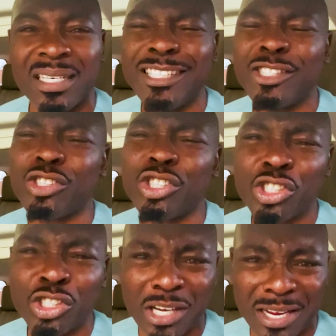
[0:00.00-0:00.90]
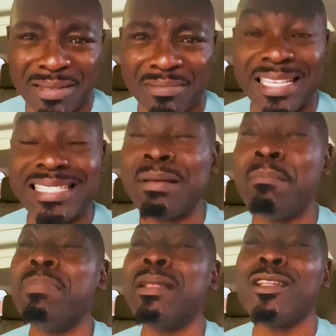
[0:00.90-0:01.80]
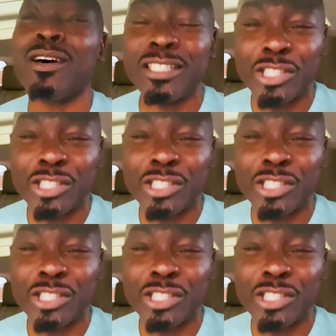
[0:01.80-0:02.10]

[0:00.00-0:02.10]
It's a shame. It's a bloody